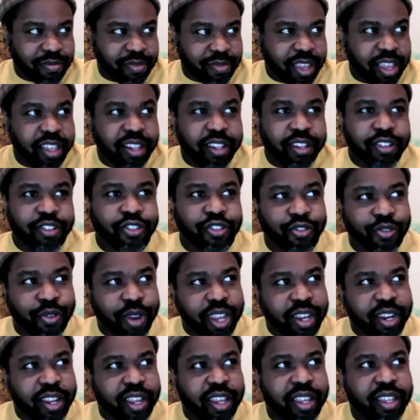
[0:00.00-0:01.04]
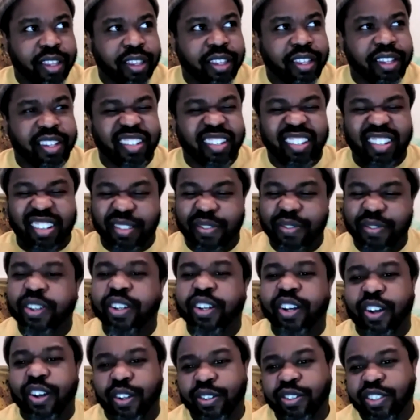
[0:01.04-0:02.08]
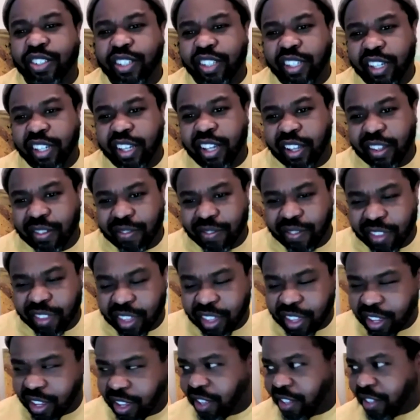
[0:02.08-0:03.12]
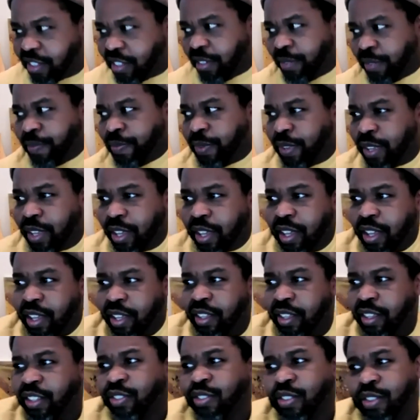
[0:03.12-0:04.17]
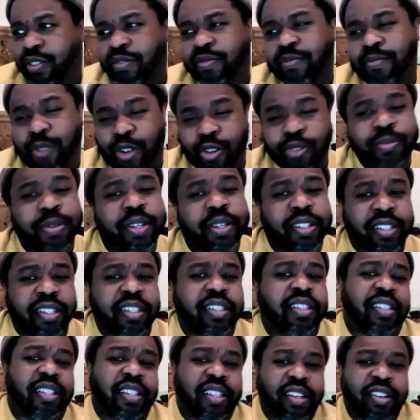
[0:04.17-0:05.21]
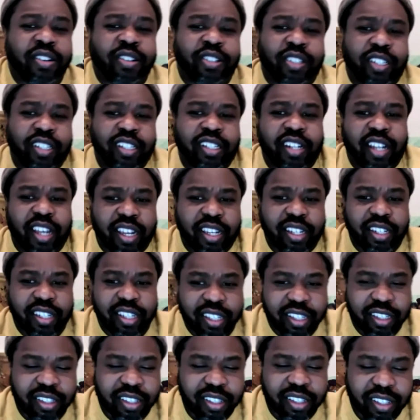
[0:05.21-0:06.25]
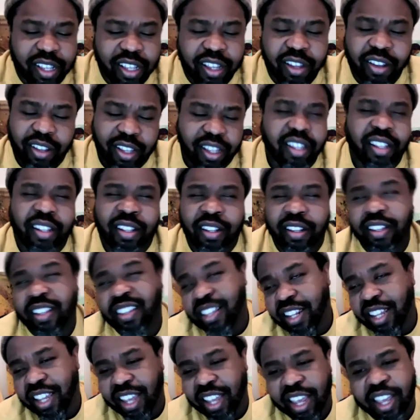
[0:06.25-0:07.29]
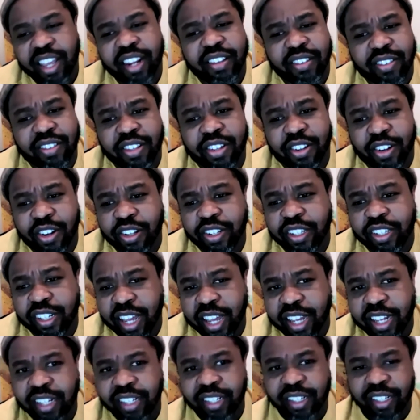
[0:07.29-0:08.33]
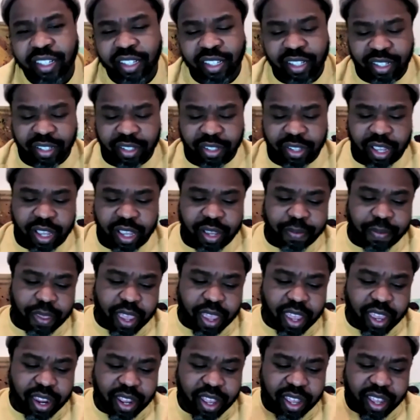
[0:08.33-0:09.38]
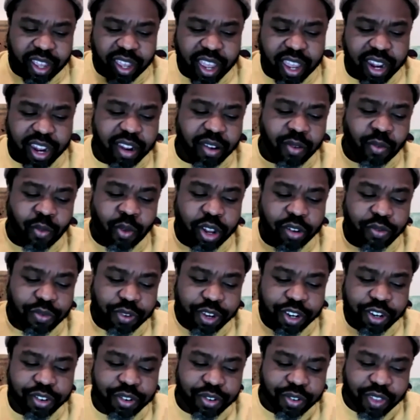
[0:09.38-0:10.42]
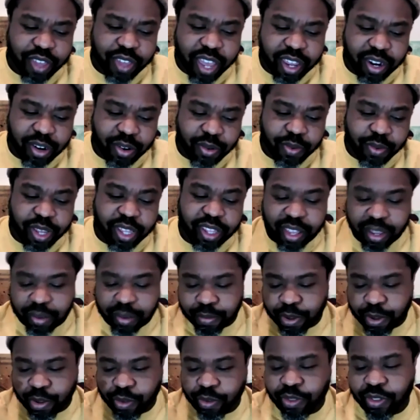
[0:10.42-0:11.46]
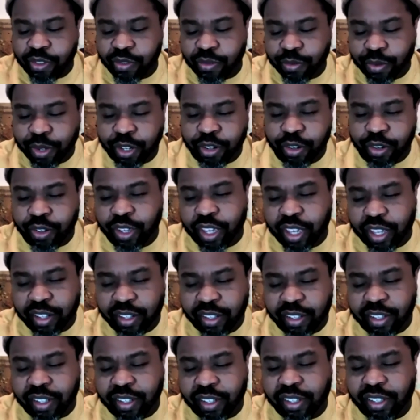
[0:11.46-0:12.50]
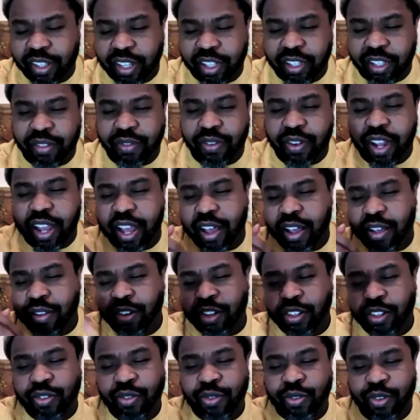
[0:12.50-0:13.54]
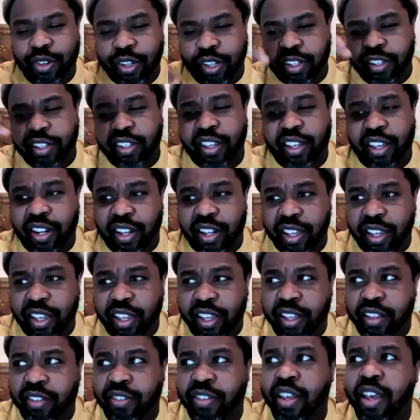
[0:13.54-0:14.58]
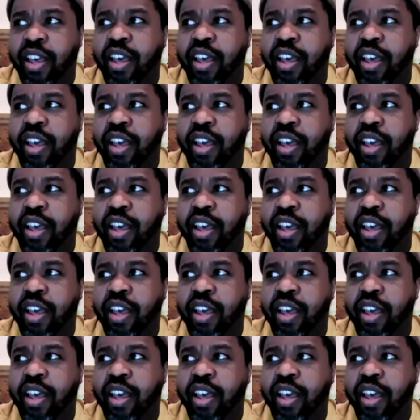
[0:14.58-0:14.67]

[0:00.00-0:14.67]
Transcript: illustrating the difficulty of these sort of moments in the early 90s, in the late 80s and the early 90s. And it can one render that in a way that both the reader gets a sense for how disorienting it is